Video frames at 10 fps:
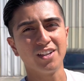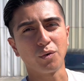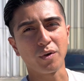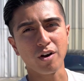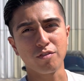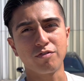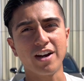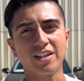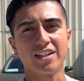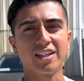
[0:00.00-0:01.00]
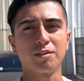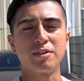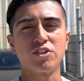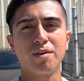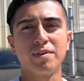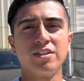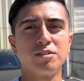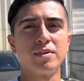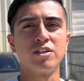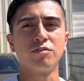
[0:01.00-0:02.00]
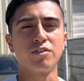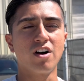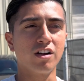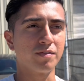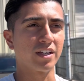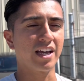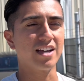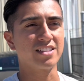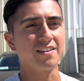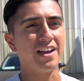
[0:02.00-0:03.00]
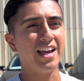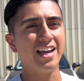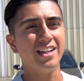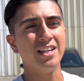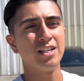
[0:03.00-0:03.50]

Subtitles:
we are finally going to be dropping this video for all of you guys that had